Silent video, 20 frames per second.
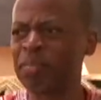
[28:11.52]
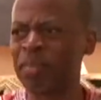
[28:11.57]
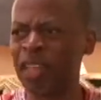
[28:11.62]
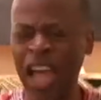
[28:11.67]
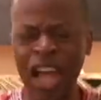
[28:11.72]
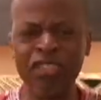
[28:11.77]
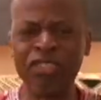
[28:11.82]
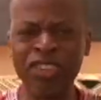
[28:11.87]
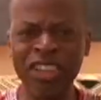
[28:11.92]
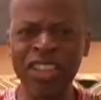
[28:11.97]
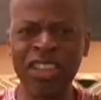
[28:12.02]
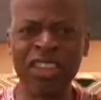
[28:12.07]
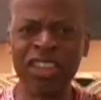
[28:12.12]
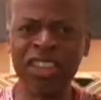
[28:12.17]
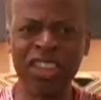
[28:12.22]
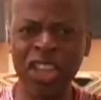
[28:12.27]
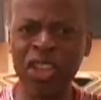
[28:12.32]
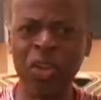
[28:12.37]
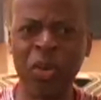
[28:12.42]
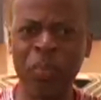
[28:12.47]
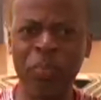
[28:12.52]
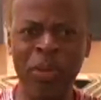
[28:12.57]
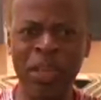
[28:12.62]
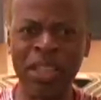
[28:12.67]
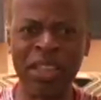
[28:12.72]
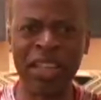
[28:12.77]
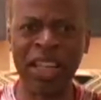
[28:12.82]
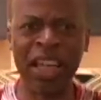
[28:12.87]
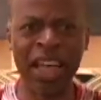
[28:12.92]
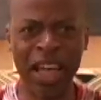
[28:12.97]
every little
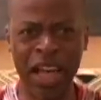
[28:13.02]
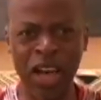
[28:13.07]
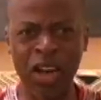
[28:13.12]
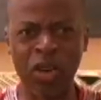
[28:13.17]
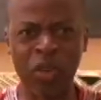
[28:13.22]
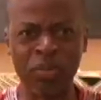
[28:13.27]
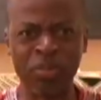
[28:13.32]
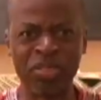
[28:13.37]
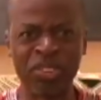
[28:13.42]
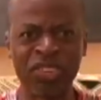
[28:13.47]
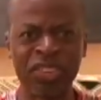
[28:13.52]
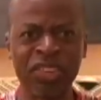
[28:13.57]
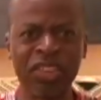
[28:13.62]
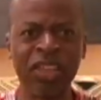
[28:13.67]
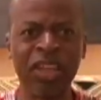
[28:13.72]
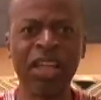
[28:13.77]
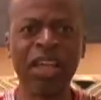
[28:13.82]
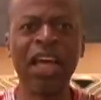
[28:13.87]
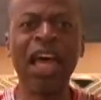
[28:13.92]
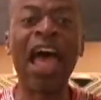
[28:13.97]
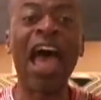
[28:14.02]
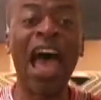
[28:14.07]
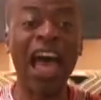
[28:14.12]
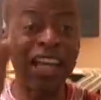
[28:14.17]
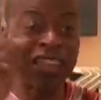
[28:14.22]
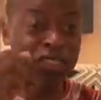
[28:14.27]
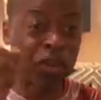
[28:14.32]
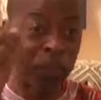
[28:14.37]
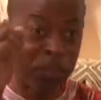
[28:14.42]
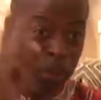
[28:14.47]
bit helps,
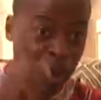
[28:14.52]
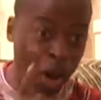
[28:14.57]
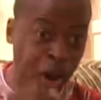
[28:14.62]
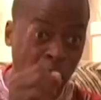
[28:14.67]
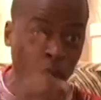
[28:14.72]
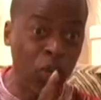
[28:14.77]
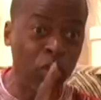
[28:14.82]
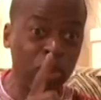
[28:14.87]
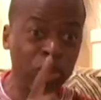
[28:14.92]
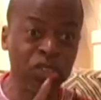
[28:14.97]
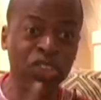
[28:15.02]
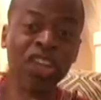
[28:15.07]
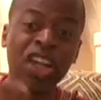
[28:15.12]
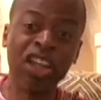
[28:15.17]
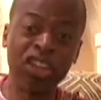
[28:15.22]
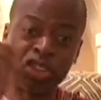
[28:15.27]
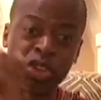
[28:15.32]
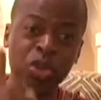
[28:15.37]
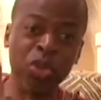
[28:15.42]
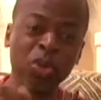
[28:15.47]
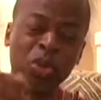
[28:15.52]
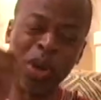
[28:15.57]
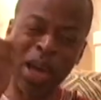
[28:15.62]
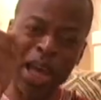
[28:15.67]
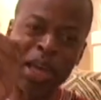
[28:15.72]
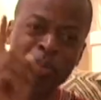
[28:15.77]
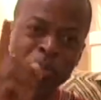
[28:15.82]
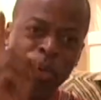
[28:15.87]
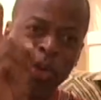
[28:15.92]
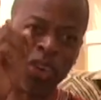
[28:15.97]
as opposed to
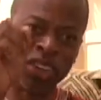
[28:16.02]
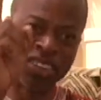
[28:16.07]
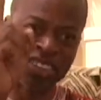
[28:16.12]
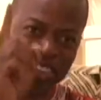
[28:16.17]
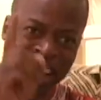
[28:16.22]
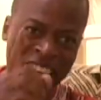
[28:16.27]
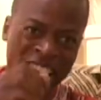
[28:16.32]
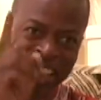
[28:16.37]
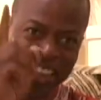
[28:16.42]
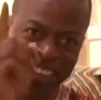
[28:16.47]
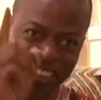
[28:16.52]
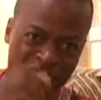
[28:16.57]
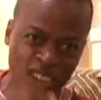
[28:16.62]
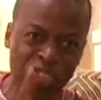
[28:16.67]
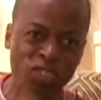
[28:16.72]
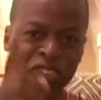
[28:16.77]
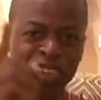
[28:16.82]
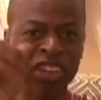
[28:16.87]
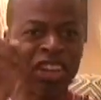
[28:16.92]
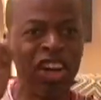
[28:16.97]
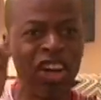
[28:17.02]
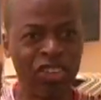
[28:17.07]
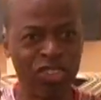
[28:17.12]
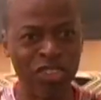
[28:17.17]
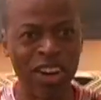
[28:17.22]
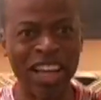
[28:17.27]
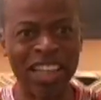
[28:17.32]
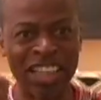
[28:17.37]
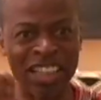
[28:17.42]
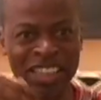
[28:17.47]
a more scientific
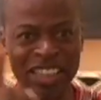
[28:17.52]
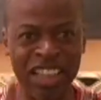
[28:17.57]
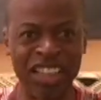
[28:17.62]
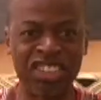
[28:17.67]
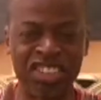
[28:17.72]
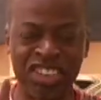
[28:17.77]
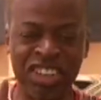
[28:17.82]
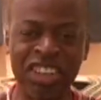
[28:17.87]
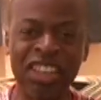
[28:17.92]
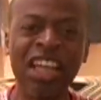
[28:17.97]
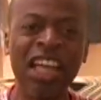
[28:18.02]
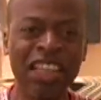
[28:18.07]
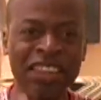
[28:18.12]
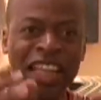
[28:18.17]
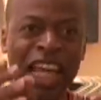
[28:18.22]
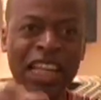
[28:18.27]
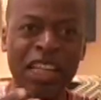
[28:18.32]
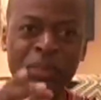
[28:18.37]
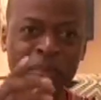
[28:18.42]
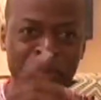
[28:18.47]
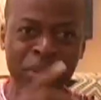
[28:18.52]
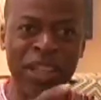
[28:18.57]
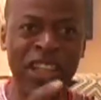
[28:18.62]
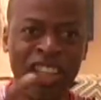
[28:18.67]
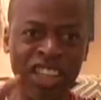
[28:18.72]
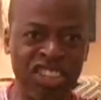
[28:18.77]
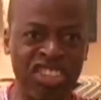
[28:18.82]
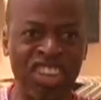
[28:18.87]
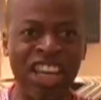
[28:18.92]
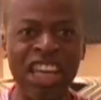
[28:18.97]
recognition that in
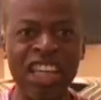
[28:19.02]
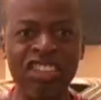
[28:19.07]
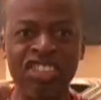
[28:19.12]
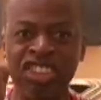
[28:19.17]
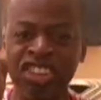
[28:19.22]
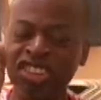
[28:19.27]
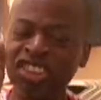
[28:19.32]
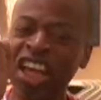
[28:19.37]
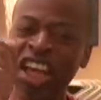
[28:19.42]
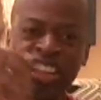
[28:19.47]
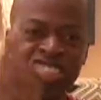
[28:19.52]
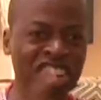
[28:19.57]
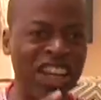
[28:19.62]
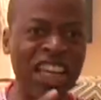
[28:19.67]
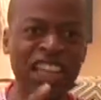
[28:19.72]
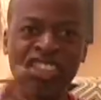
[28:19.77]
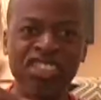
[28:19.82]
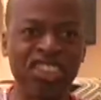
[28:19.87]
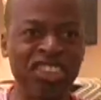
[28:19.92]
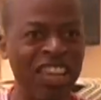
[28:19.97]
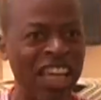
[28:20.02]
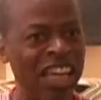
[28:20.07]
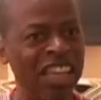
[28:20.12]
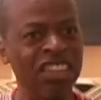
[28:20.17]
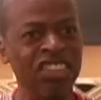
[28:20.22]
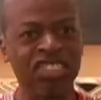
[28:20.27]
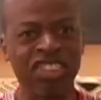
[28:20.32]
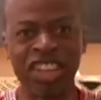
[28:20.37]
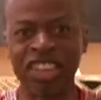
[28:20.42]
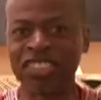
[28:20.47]
bringing changes
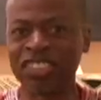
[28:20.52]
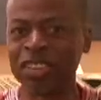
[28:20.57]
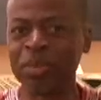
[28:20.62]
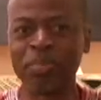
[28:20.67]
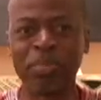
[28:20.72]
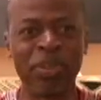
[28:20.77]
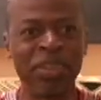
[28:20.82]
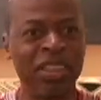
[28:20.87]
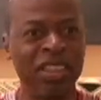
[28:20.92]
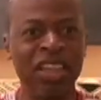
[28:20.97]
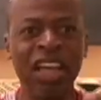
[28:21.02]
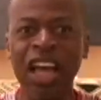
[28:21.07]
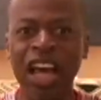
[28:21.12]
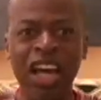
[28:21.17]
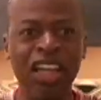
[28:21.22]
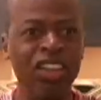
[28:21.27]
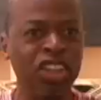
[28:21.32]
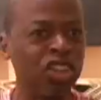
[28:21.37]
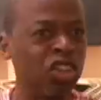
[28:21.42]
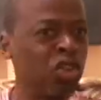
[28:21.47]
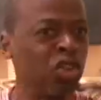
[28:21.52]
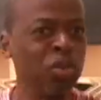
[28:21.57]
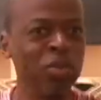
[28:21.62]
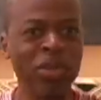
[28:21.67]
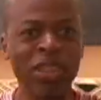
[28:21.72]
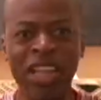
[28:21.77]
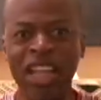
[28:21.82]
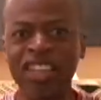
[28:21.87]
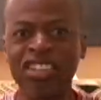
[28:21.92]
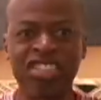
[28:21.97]
ain't just simply an
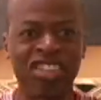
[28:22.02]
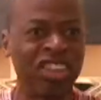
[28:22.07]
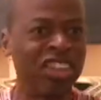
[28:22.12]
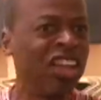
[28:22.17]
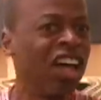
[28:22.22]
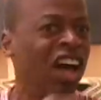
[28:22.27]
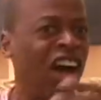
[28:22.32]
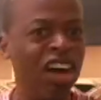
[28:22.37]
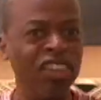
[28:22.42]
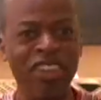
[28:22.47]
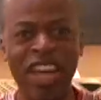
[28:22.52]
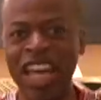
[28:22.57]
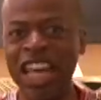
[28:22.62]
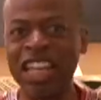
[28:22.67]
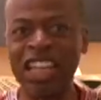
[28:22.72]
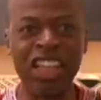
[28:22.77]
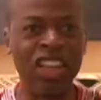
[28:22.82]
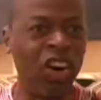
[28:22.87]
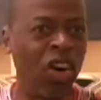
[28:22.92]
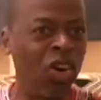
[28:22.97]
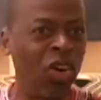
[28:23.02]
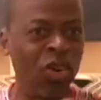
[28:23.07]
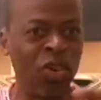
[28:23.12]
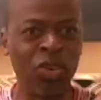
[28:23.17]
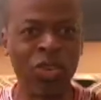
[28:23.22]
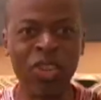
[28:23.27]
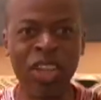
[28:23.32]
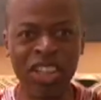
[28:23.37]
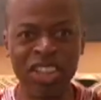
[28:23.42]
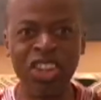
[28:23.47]
accumulation of any
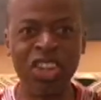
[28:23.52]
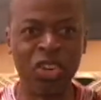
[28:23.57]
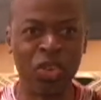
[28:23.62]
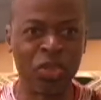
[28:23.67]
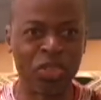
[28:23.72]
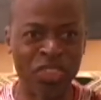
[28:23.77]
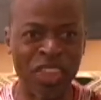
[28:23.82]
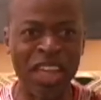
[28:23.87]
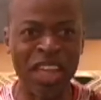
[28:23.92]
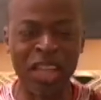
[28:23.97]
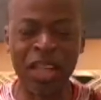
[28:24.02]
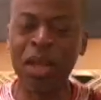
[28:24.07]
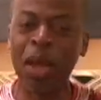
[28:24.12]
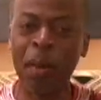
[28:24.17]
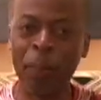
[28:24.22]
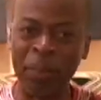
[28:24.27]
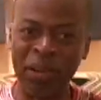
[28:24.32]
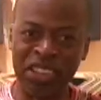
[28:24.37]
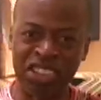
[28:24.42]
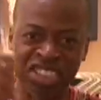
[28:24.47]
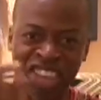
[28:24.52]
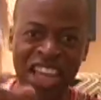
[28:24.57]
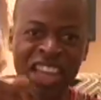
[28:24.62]
old little thing, but